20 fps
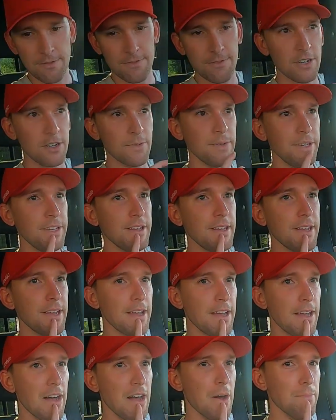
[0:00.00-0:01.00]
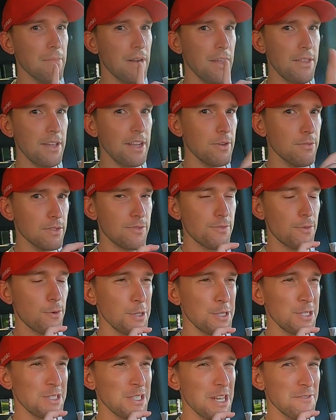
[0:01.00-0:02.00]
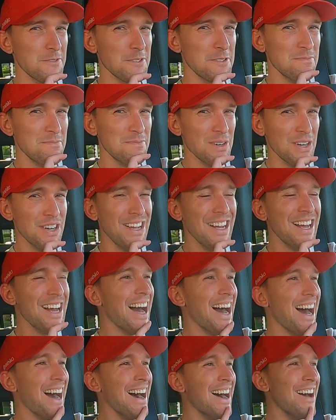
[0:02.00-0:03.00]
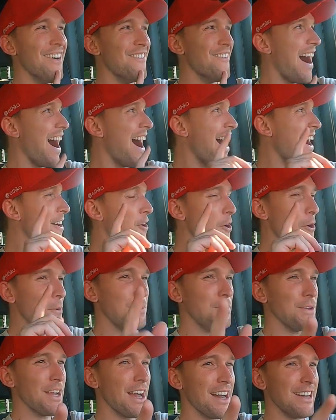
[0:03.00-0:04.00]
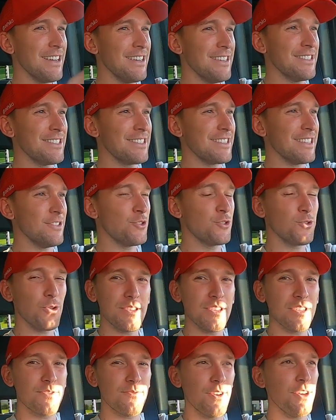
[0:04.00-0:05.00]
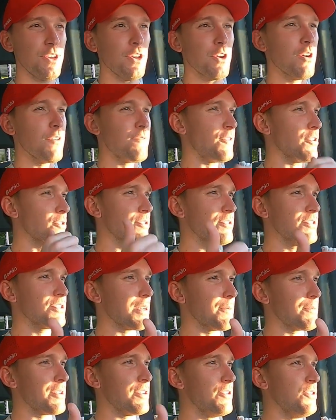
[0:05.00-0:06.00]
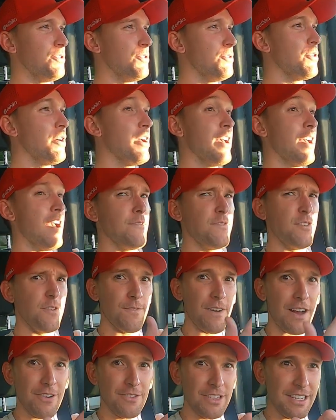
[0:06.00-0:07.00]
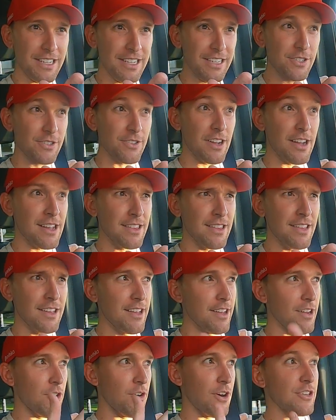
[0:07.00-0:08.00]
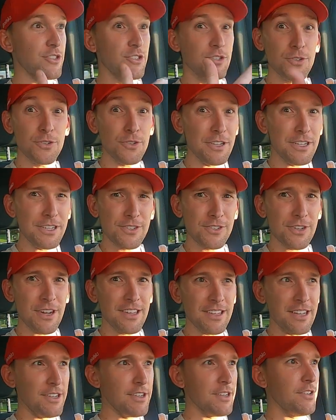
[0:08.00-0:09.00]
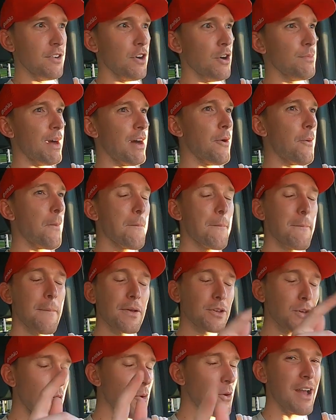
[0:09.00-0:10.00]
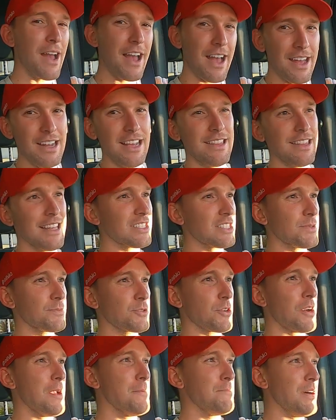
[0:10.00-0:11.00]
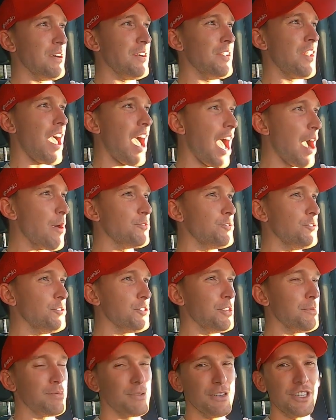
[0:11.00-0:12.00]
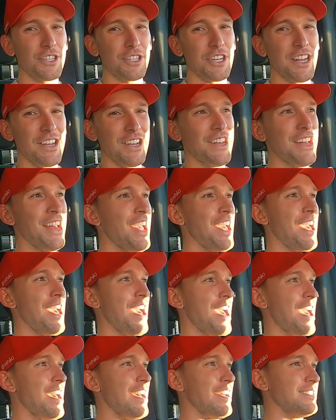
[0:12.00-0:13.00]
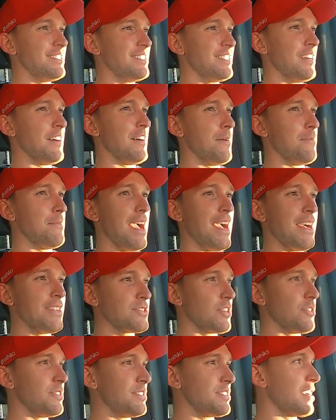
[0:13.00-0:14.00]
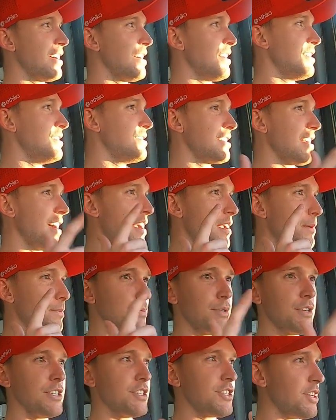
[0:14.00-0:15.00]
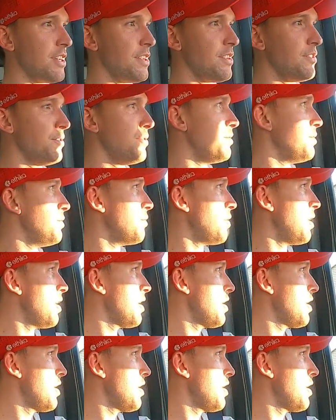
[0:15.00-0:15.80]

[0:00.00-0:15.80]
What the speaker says: front of me, but I think it was 47. But I hope you guys enjoyed this video. If you learned something new, if you found an Easter egg, or I showed you an Easter egg that you didn't know about, go ahead, hit that subscribe button. I would really appreciate it. And as always, guys, I appreciate you